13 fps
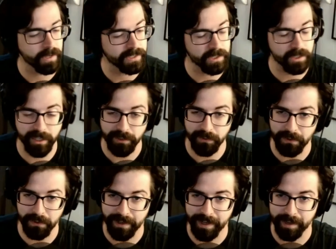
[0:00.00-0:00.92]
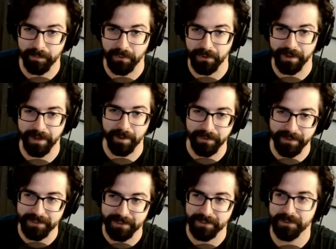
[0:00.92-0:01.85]
successful at pulling out
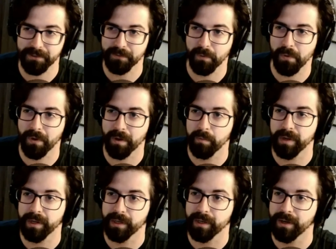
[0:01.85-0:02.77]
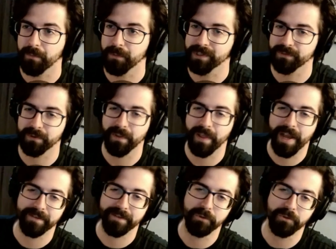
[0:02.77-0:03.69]
prisoners of war, but it wasn't for
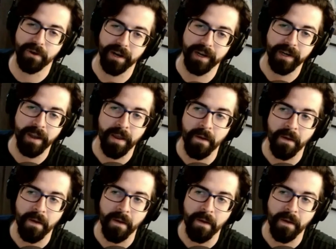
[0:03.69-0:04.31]
lack of trying.